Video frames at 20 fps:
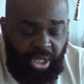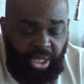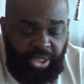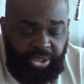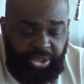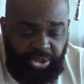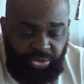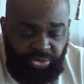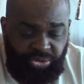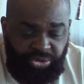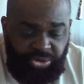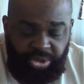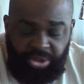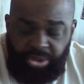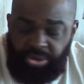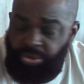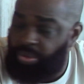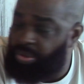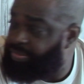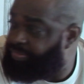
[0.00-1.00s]
Houston,
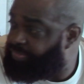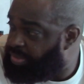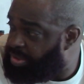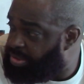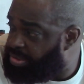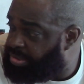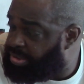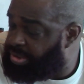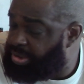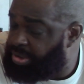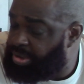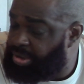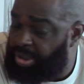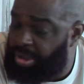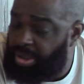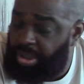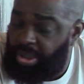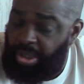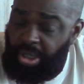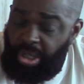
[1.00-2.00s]
and Norfolk.
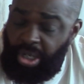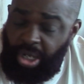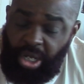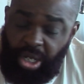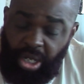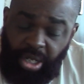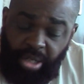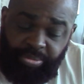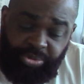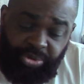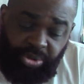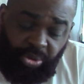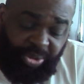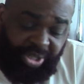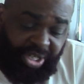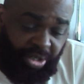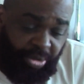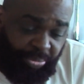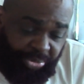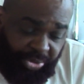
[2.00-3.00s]
Okay. So
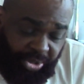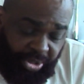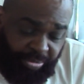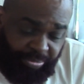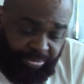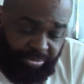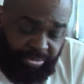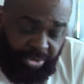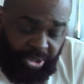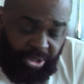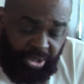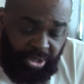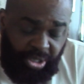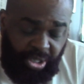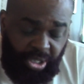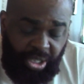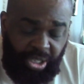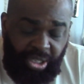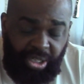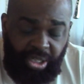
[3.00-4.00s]
we helped them.
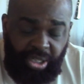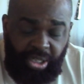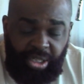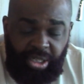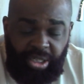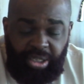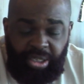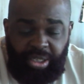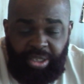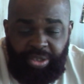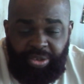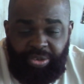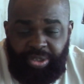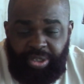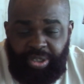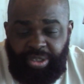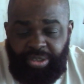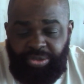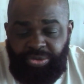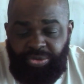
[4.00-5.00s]
And
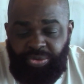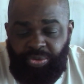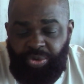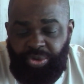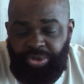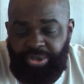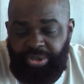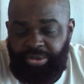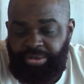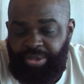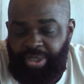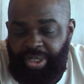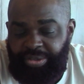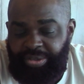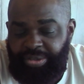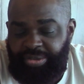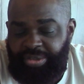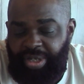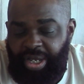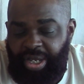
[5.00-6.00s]
then Jordan at
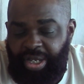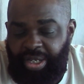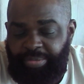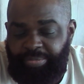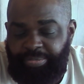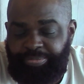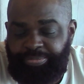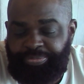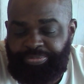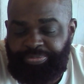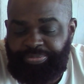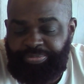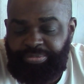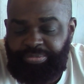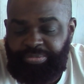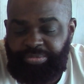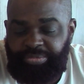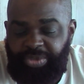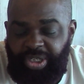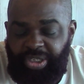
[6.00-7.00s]
the time,
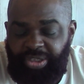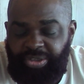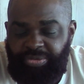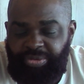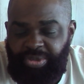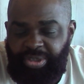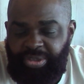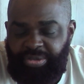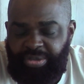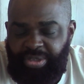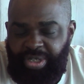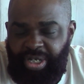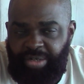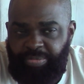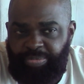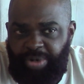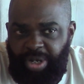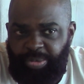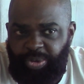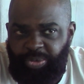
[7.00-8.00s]
it's kind
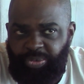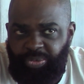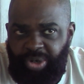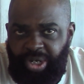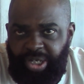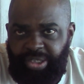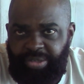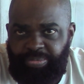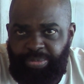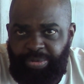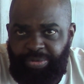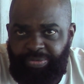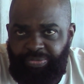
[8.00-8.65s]
of probably right